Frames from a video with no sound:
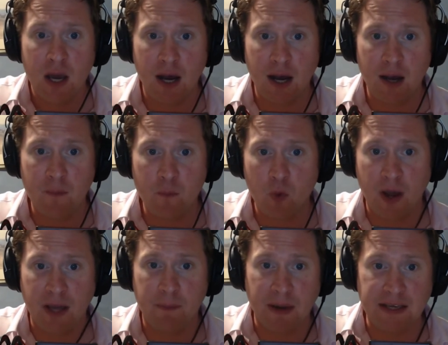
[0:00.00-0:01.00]
where
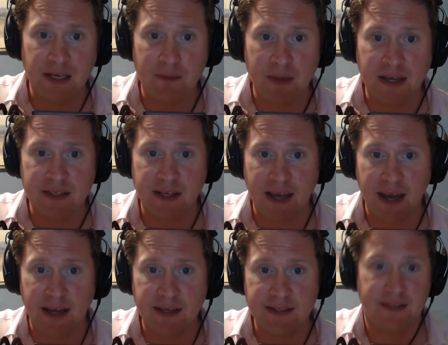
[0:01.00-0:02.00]
he basically makes the
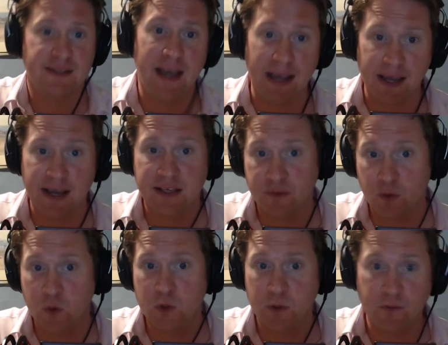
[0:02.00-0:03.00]
case that saying, yes, of
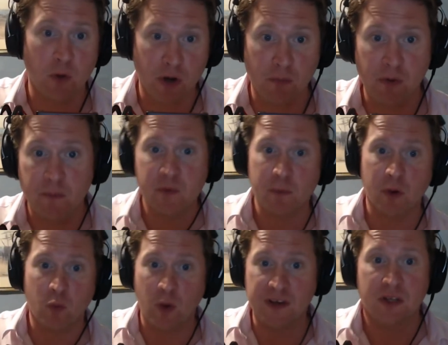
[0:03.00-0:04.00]
course, we've got problems,
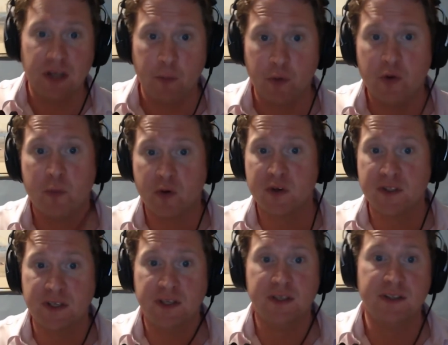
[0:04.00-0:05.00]
but Western liberal
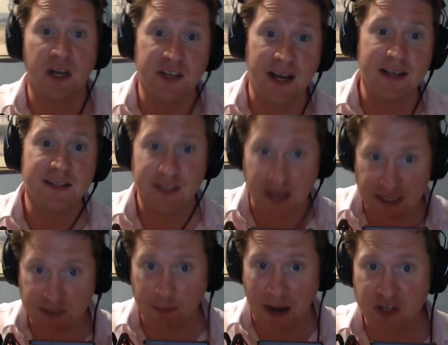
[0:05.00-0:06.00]
democracies, such as
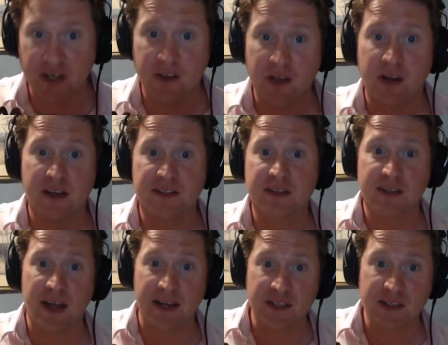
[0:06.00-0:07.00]
especially the United
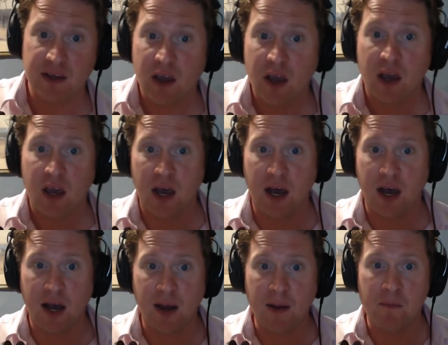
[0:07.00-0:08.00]
States,
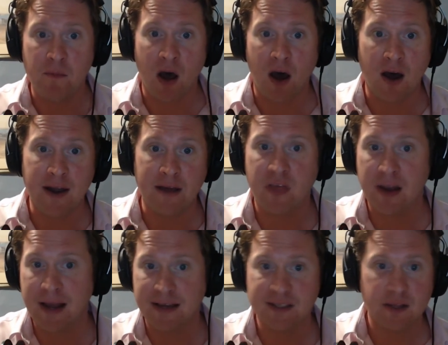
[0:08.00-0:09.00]
are
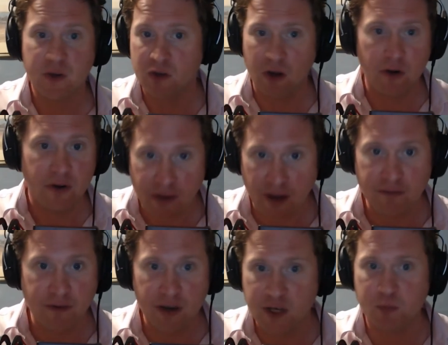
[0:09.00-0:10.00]
nevertheless the most tolerant,
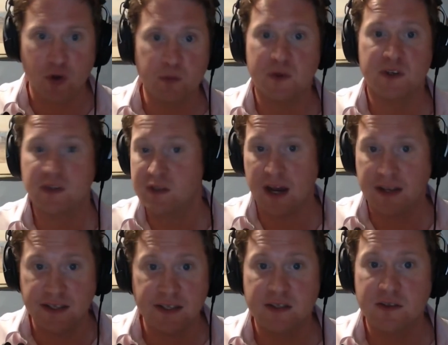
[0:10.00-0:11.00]
diverse, prosperous
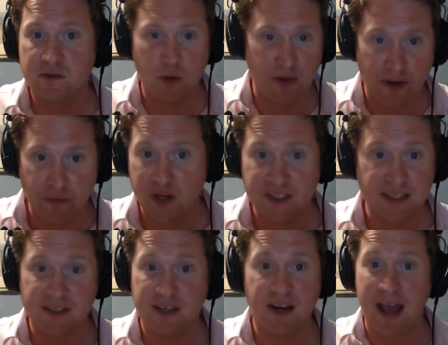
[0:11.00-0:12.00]
societies to have ever
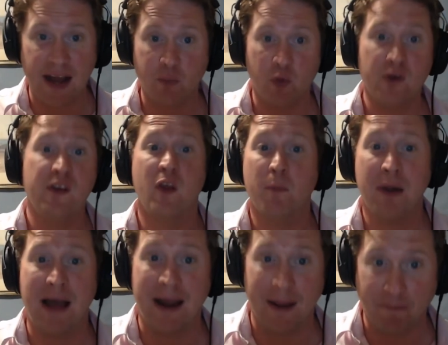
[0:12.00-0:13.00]
existed at any point in the
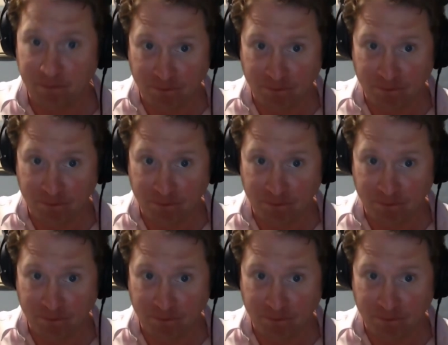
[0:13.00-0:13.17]
planet.